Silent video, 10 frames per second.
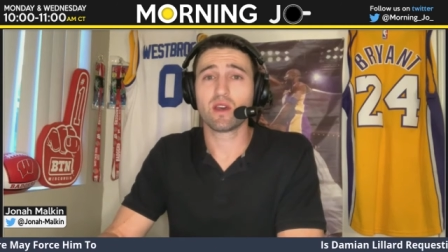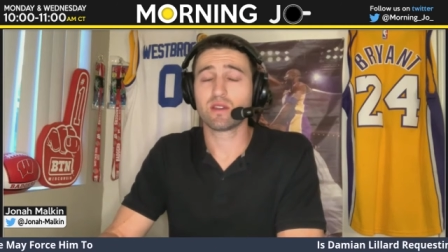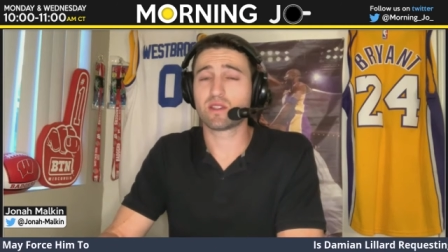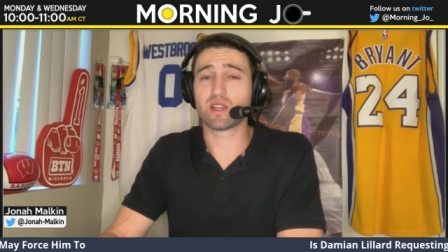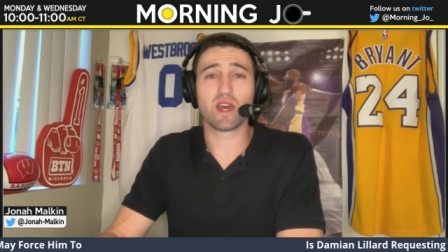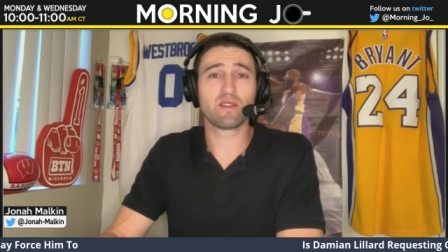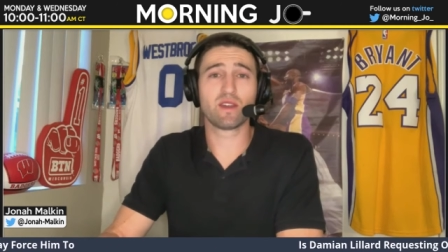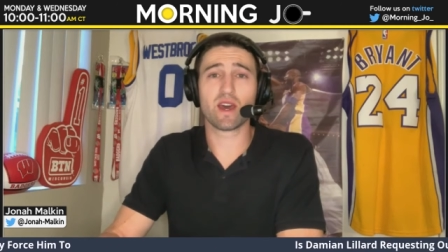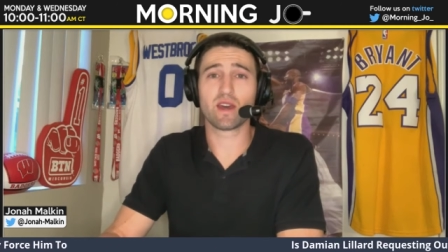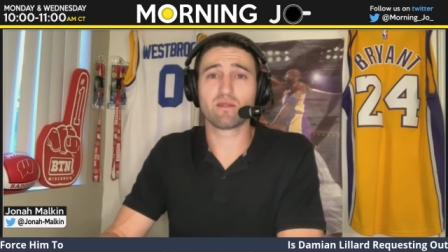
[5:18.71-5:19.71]
said
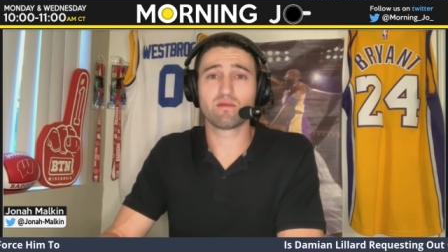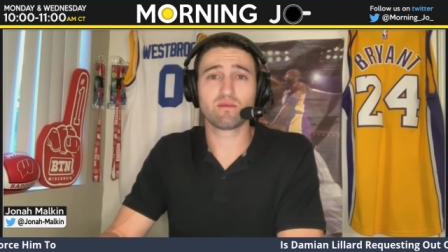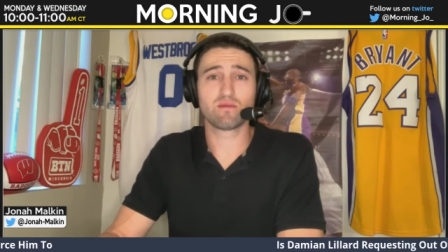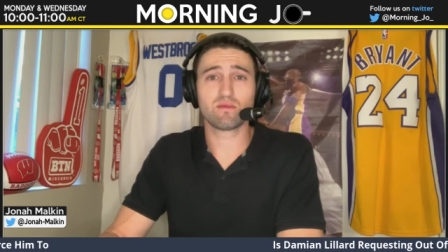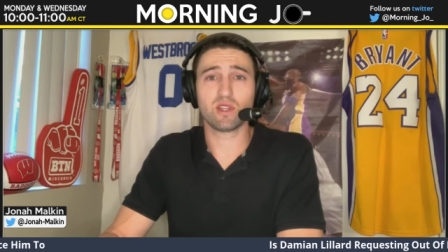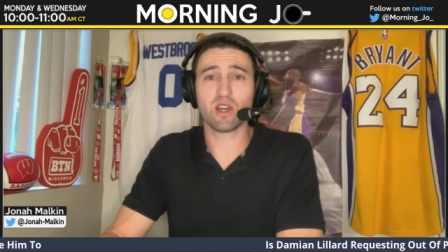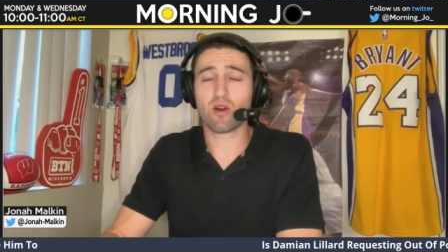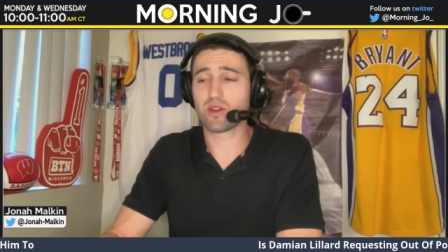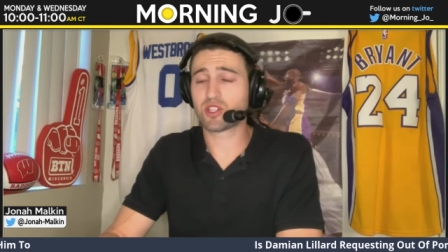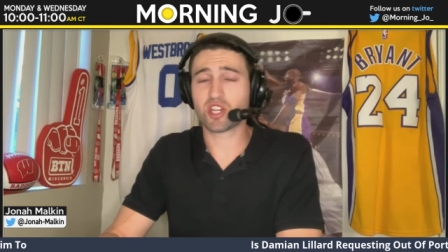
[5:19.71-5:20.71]
that he
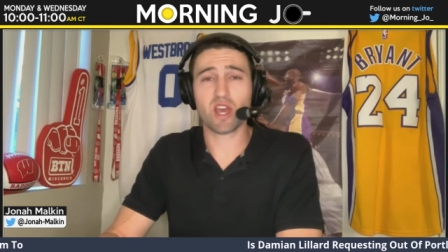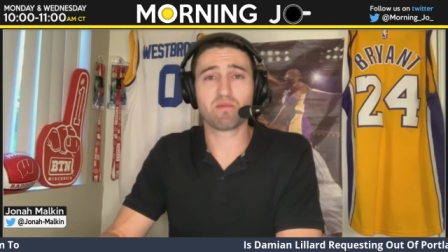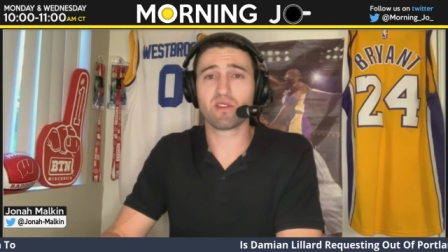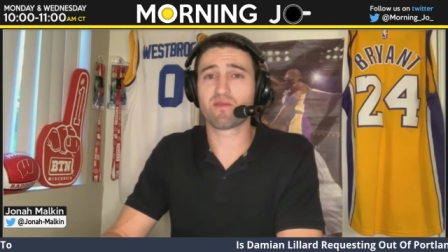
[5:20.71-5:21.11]
always championed